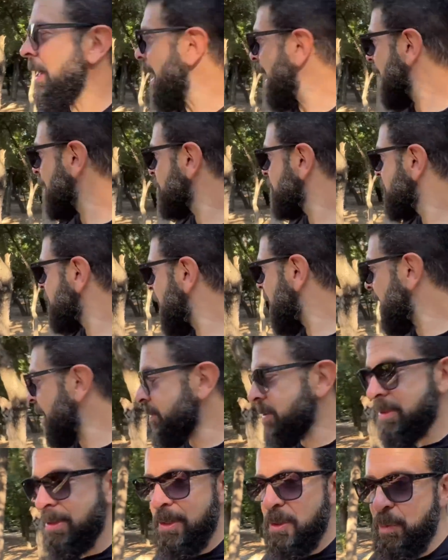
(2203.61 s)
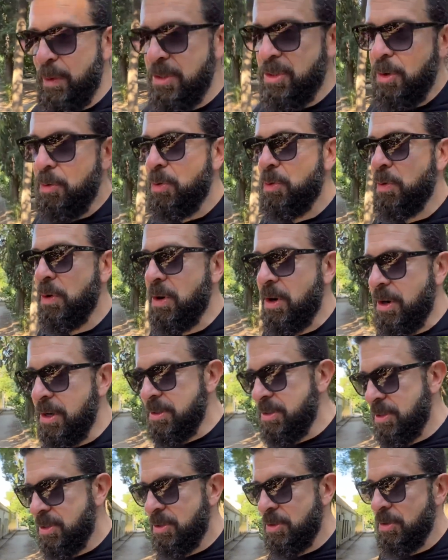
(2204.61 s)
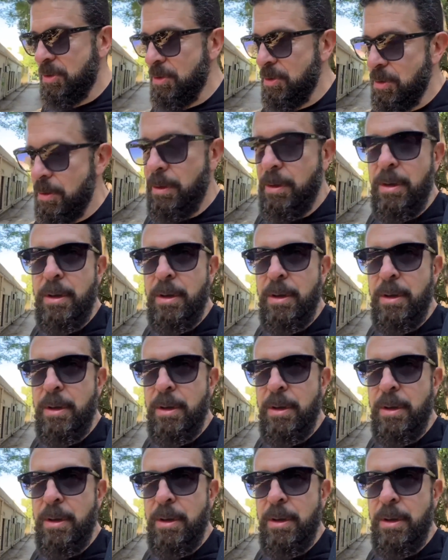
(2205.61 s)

our lives, especially with regards to